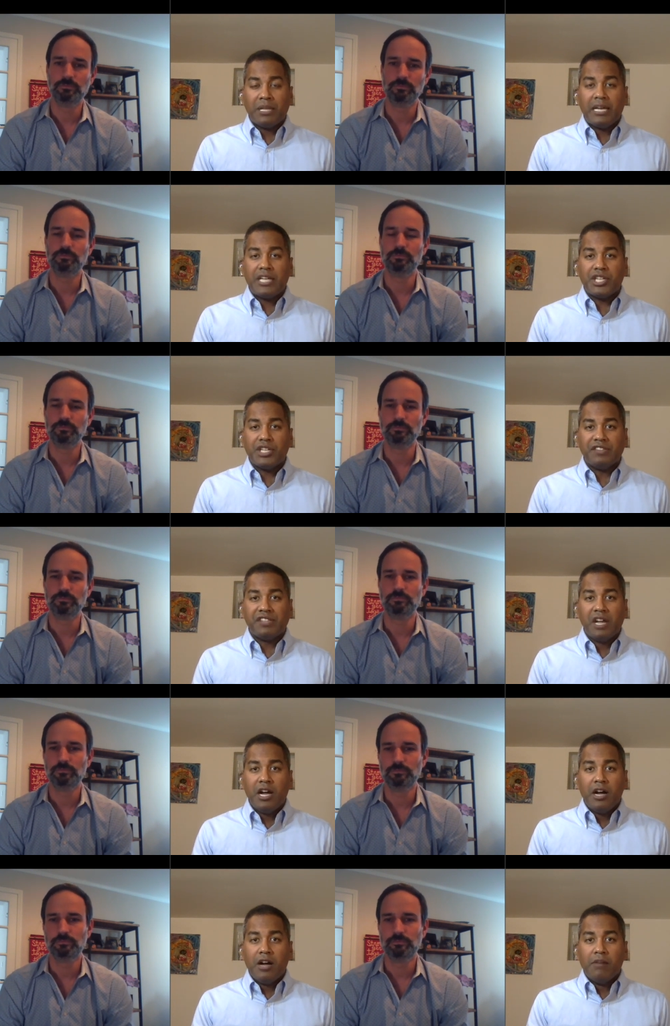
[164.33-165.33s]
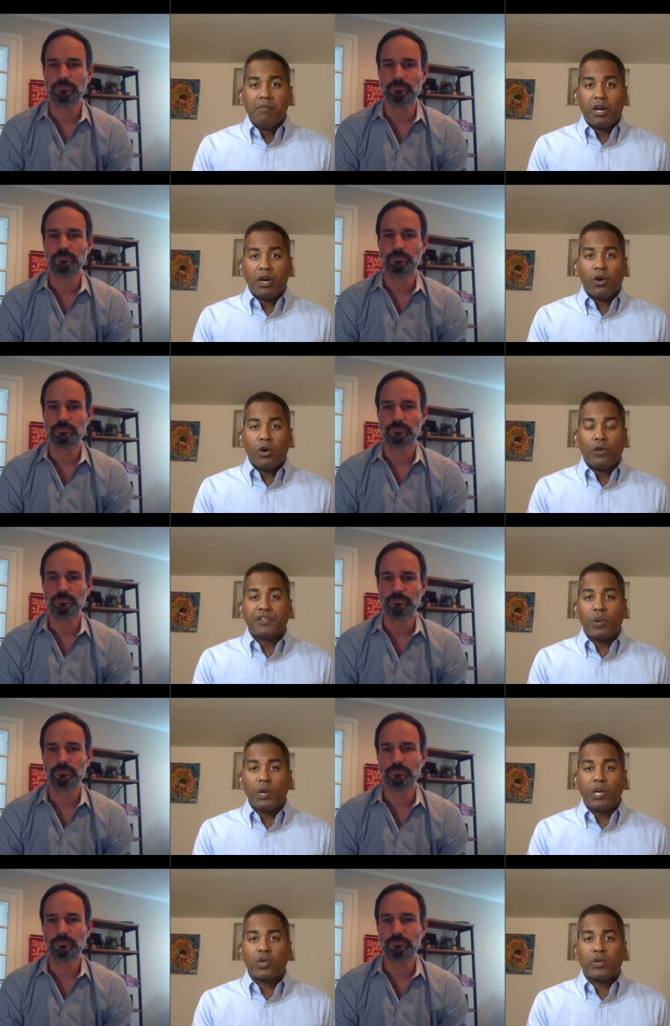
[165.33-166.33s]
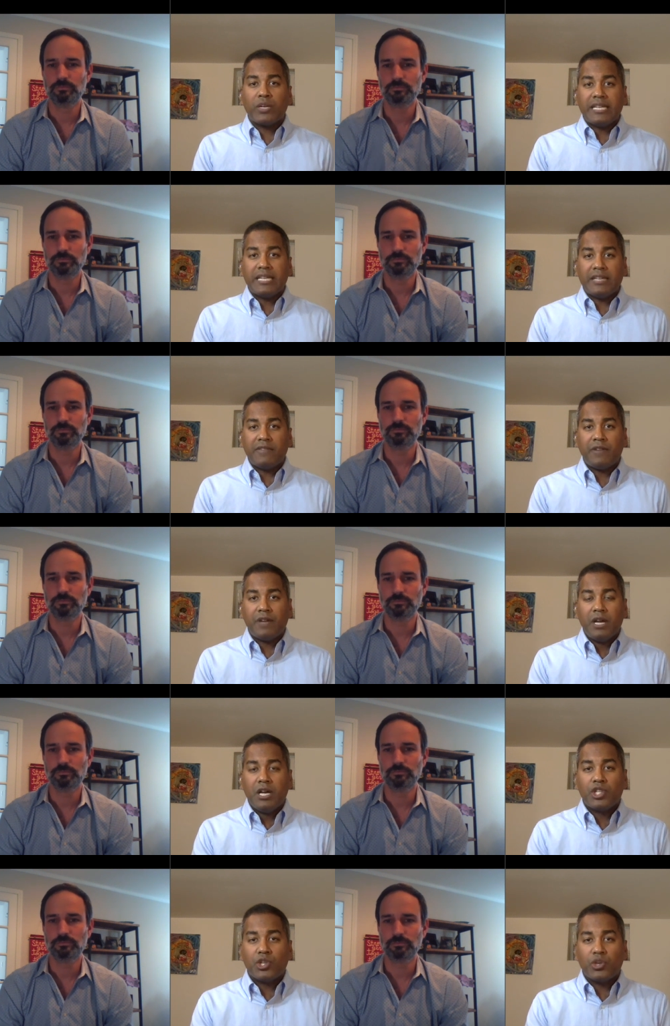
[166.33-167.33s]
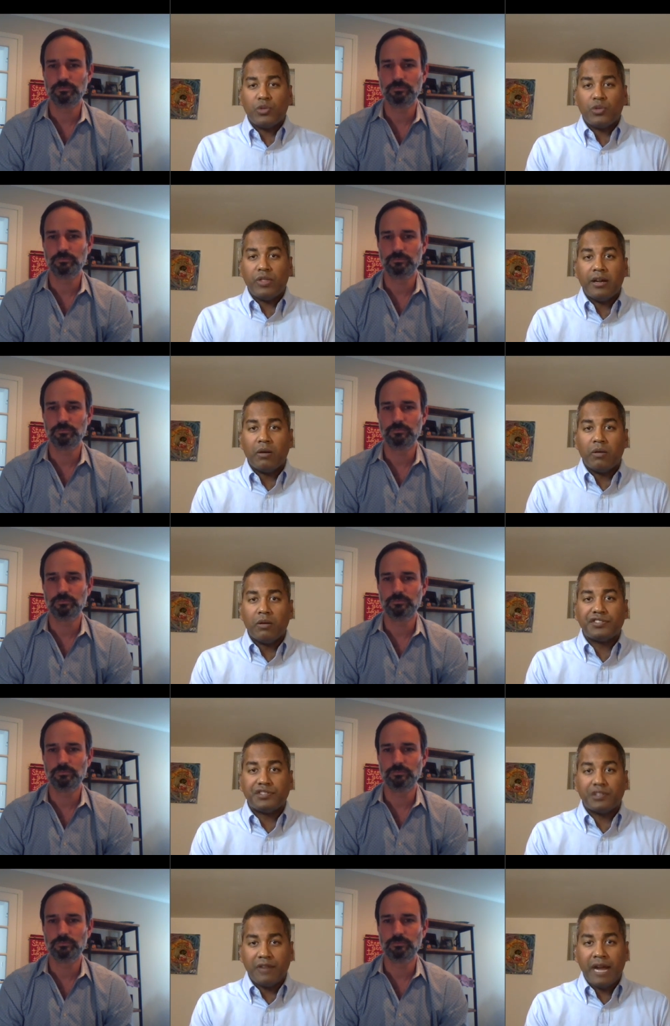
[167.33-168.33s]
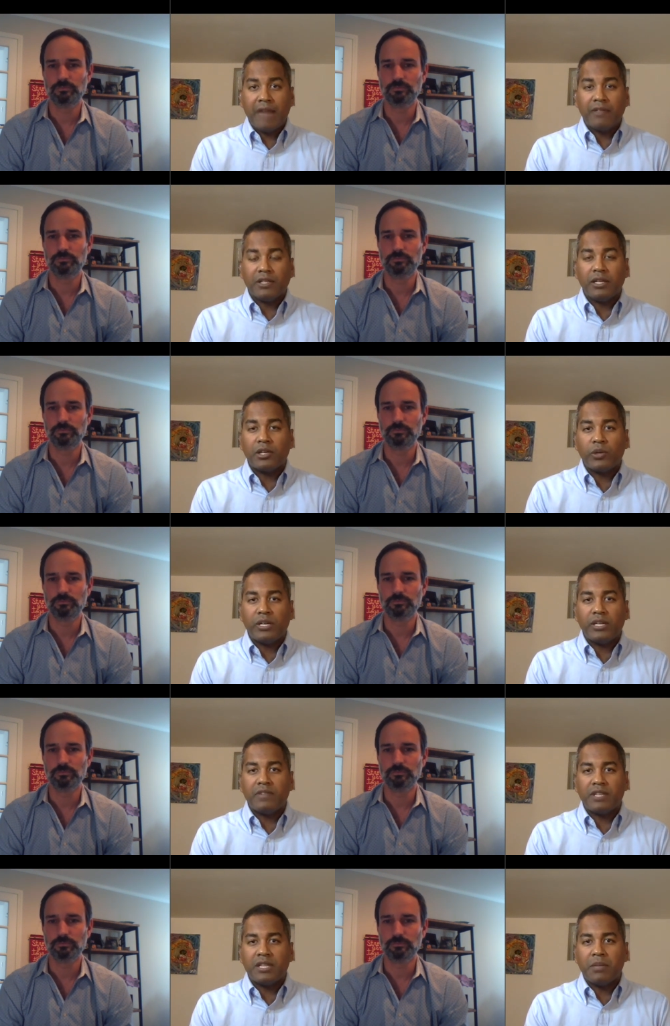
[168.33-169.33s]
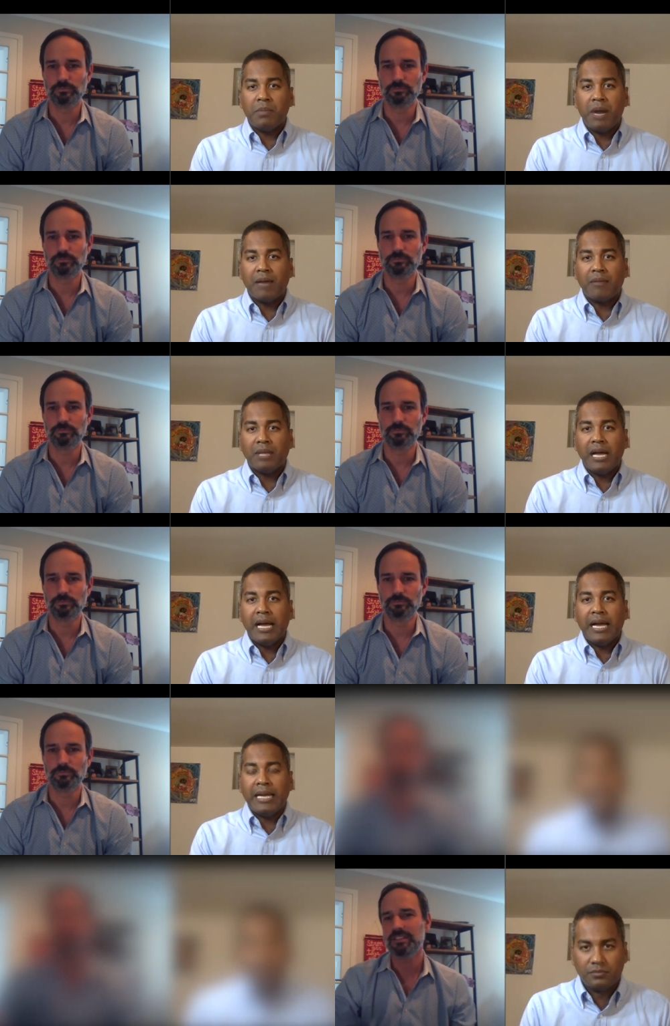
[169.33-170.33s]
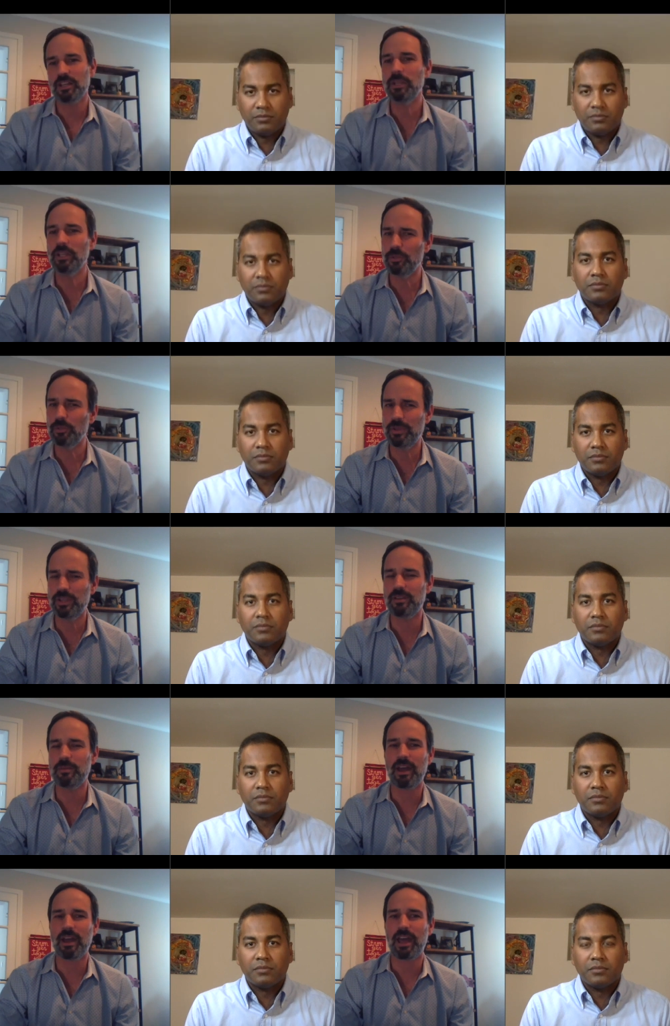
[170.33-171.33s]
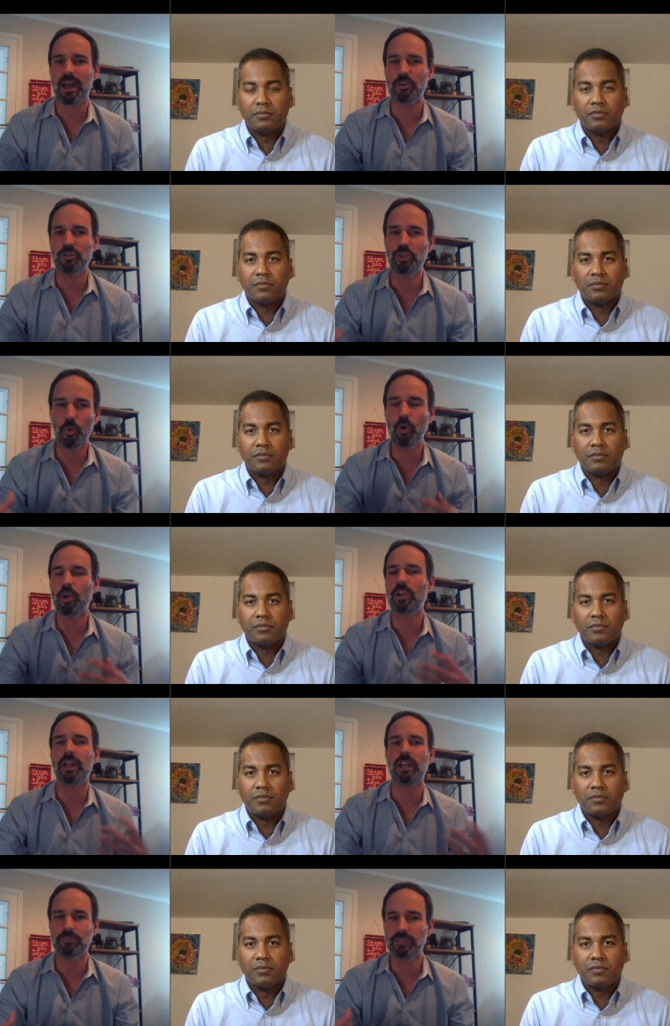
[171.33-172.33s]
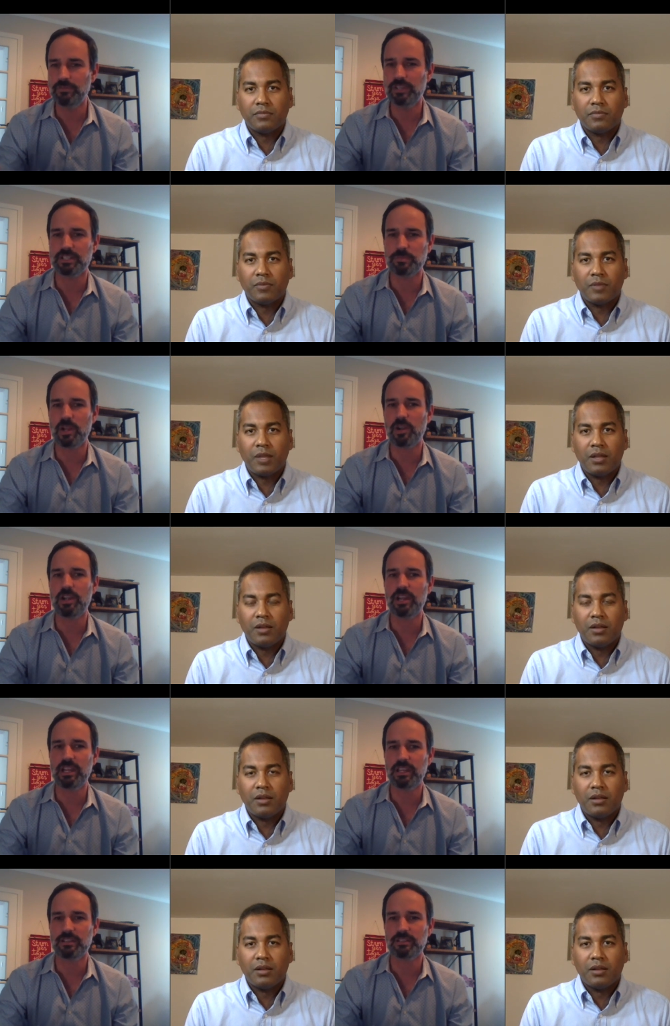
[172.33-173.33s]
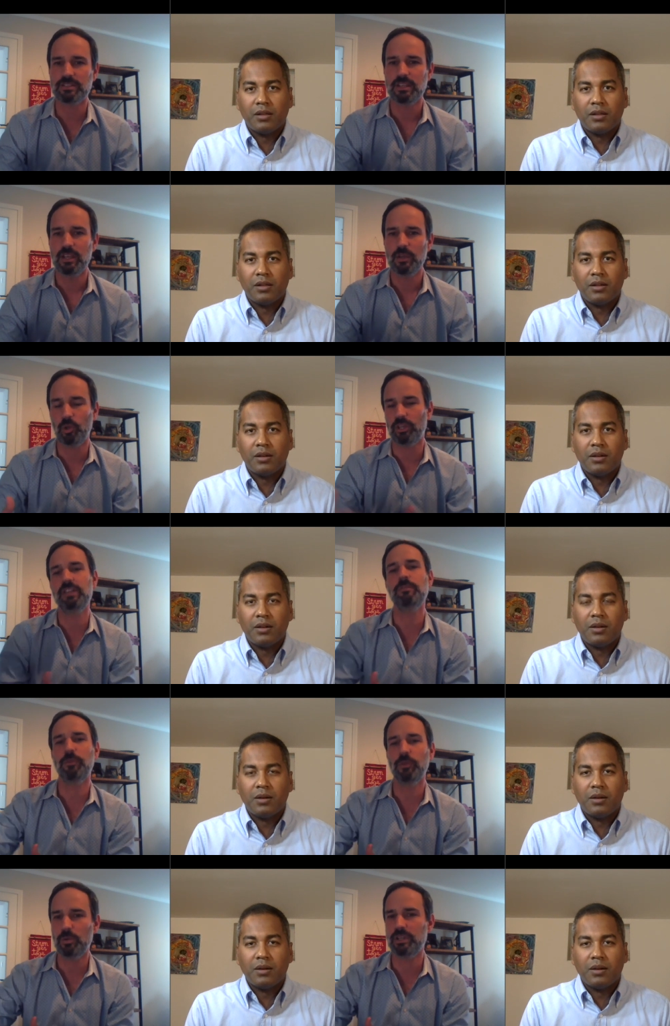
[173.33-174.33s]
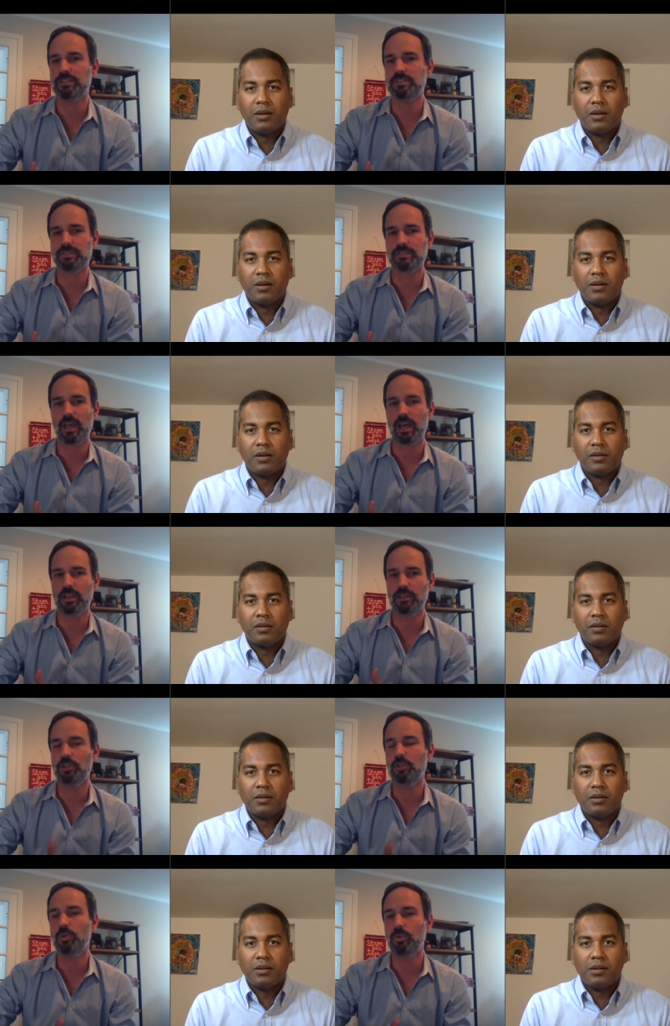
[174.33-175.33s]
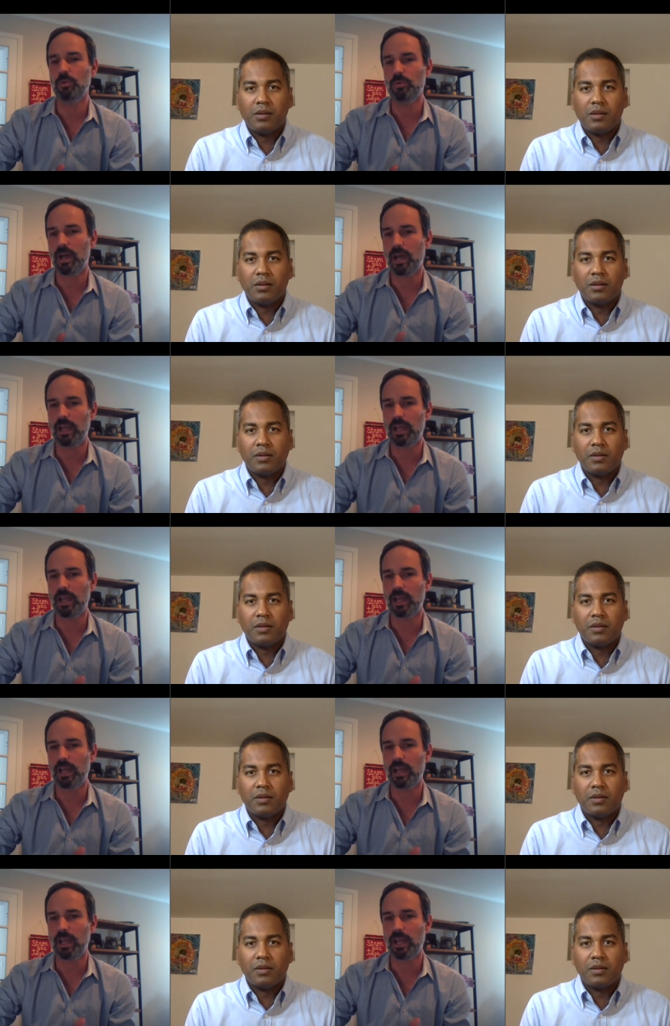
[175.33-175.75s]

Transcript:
Speaker 1: pledges, but are also accretive to their survival and accretive to their bottom
Speaker 2: line. Tell me a little bit about how your kind of lived experience will influence uh, you uh,